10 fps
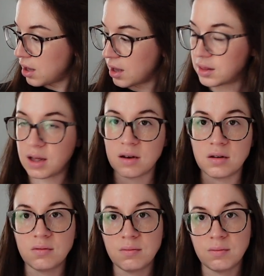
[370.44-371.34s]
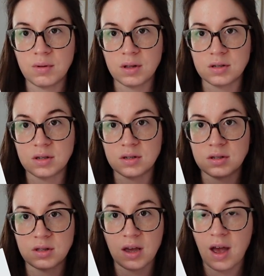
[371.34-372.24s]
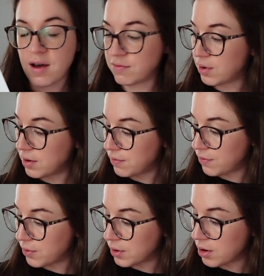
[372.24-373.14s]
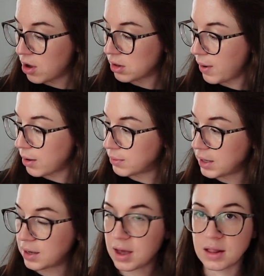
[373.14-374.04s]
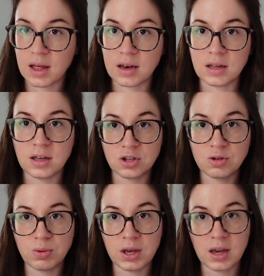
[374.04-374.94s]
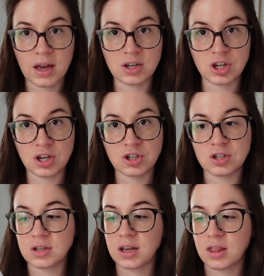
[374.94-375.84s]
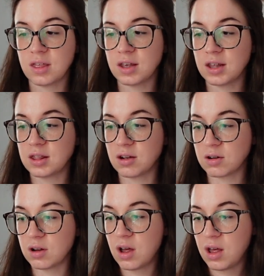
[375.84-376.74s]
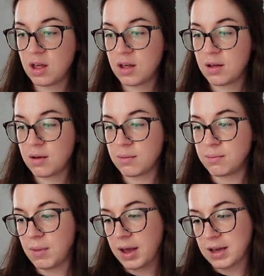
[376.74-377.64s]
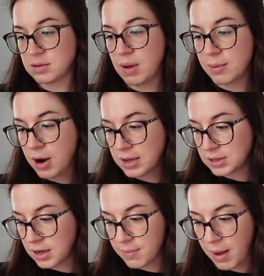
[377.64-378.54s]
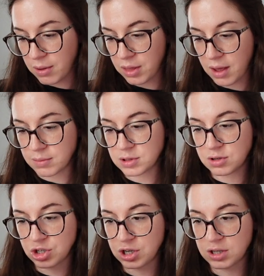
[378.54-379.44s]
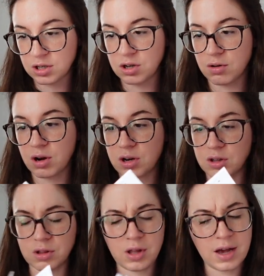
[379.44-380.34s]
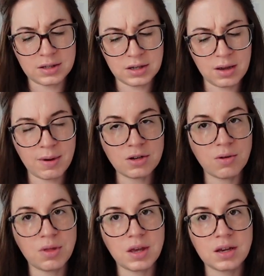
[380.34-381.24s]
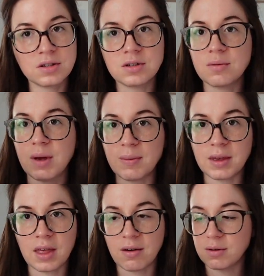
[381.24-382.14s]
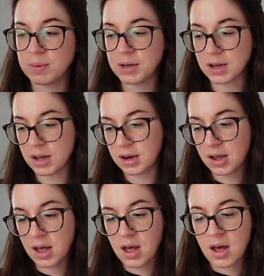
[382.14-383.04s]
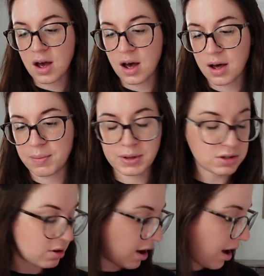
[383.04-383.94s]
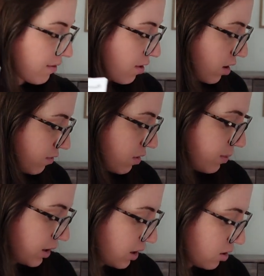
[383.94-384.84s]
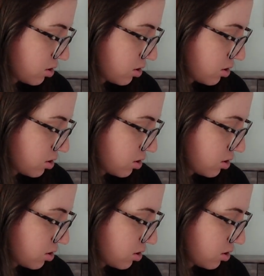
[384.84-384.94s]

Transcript: And then they have one for All About Me. And then each week it changes like the thing that they're, I guess, memorizing about them. So she doesn't know her last name, I don't think. So maybe that would be good. But so I have all of them in here.